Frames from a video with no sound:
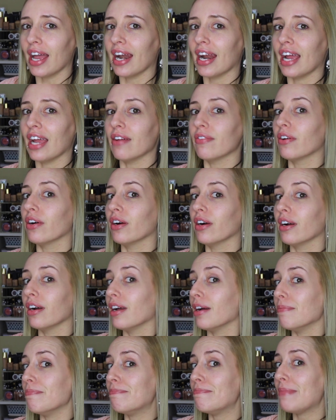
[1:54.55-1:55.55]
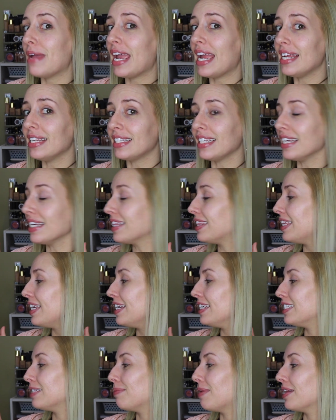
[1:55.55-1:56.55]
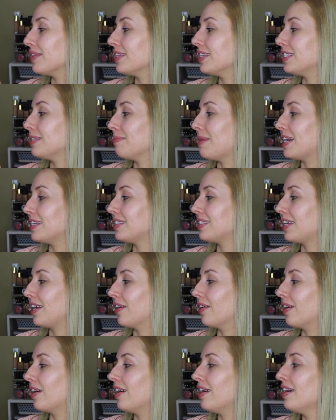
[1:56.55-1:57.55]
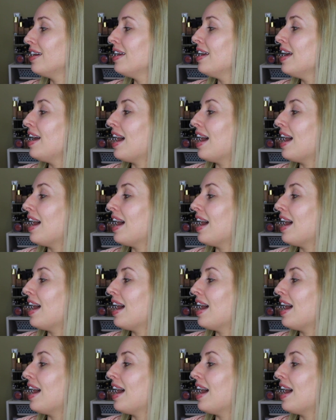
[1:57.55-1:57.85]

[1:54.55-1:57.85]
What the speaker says: and I have heard amazing things about this mascara.